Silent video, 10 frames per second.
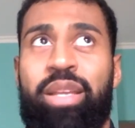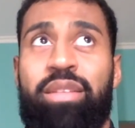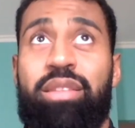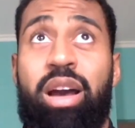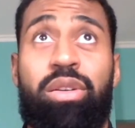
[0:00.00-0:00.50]

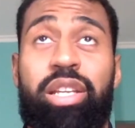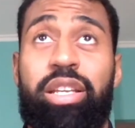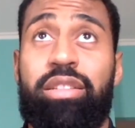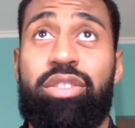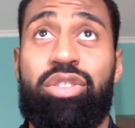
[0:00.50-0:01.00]
So I
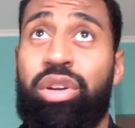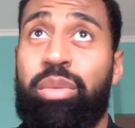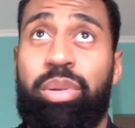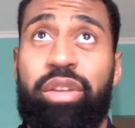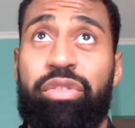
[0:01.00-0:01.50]
only started
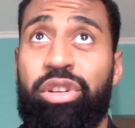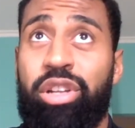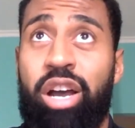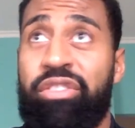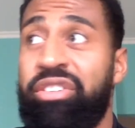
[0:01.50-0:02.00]
playing for the
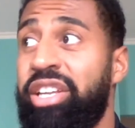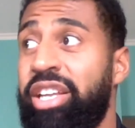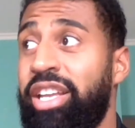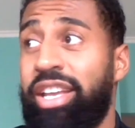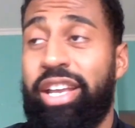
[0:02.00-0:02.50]
love of it,
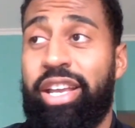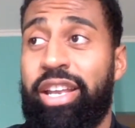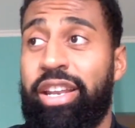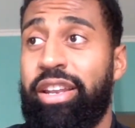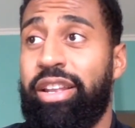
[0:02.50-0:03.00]

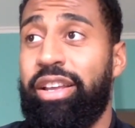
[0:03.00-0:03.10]
and